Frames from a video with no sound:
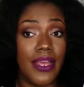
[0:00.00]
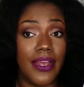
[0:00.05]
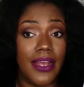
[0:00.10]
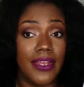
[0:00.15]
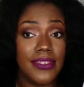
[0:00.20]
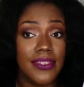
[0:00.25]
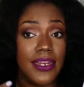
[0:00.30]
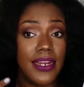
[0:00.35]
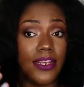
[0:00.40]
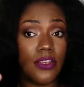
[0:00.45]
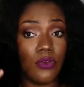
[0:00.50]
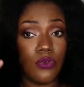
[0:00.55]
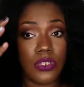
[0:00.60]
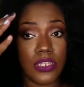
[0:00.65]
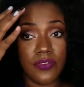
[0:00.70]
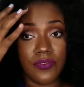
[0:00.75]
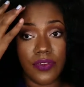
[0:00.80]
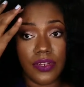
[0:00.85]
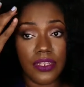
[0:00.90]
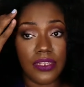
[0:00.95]
Like I said, I
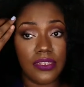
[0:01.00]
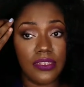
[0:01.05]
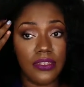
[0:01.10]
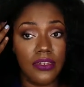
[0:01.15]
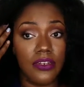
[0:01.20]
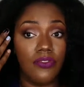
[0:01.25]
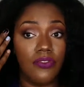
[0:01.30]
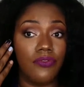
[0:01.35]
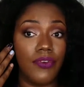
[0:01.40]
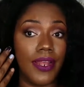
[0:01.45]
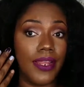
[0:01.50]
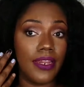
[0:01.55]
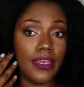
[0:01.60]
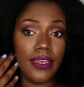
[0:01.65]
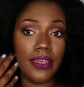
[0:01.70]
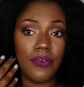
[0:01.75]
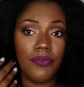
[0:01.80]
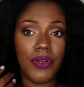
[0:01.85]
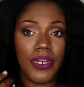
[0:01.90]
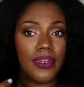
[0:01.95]
used it for this look right
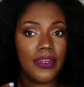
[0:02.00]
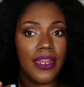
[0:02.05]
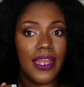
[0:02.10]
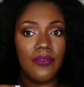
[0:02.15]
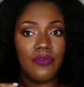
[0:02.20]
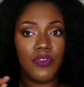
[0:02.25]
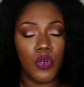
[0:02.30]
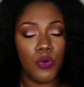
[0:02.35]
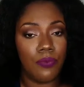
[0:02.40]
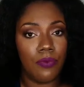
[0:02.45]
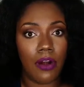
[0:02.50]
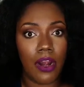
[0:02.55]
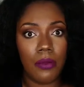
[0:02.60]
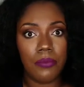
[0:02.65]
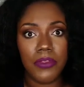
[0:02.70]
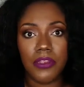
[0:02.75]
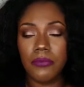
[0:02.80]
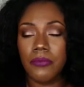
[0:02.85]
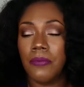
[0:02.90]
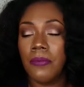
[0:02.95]
here. I didn't have no
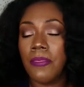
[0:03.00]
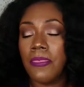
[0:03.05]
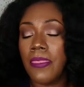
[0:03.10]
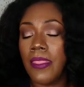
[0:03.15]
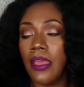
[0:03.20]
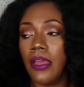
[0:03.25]
problem.